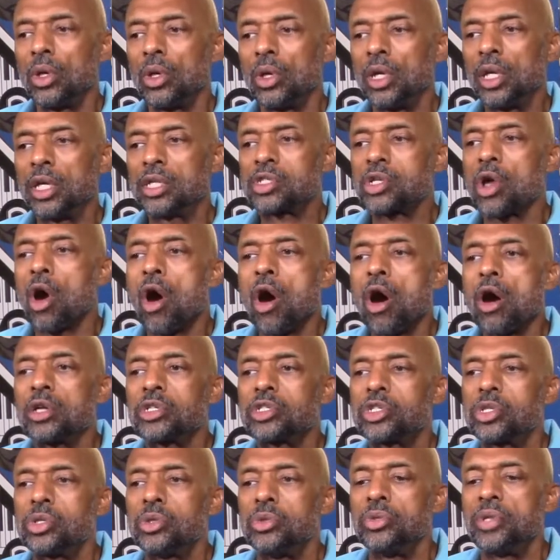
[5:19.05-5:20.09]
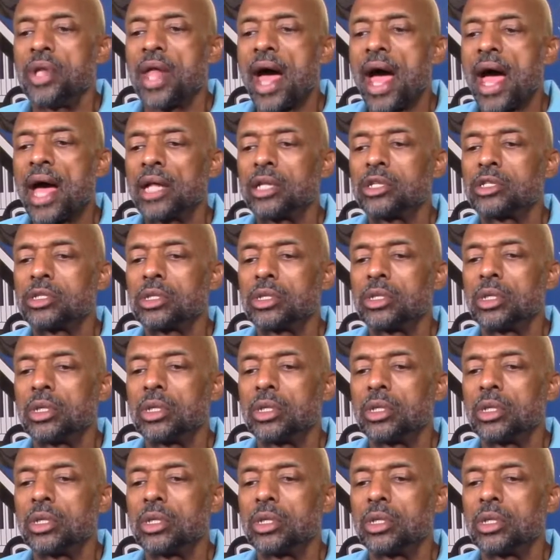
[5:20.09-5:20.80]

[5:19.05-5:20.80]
it's hard to not